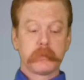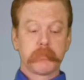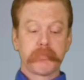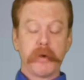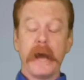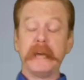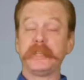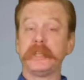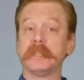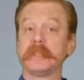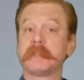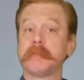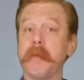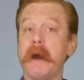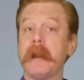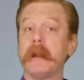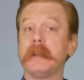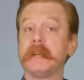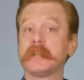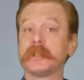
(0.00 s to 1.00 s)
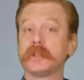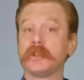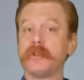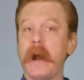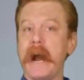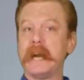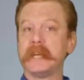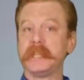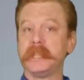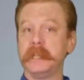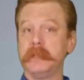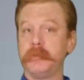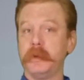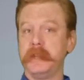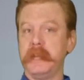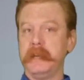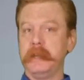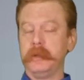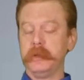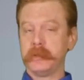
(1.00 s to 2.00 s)
precious metal extraction, where
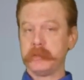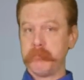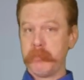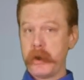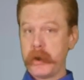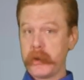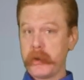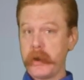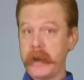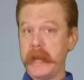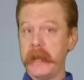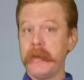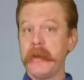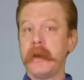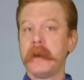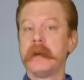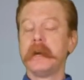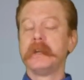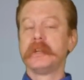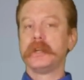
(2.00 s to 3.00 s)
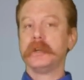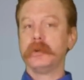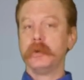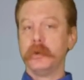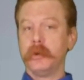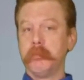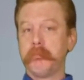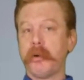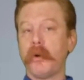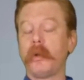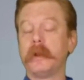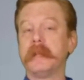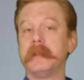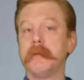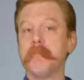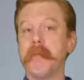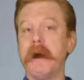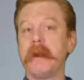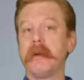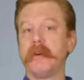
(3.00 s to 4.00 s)
they use mercury to pull in
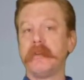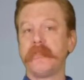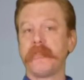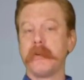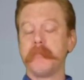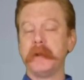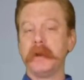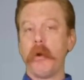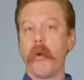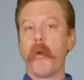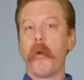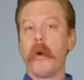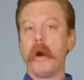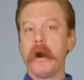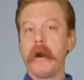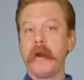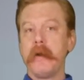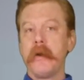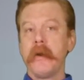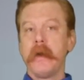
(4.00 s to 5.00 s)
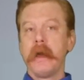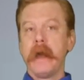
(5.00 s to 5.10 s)
the metal from an ore,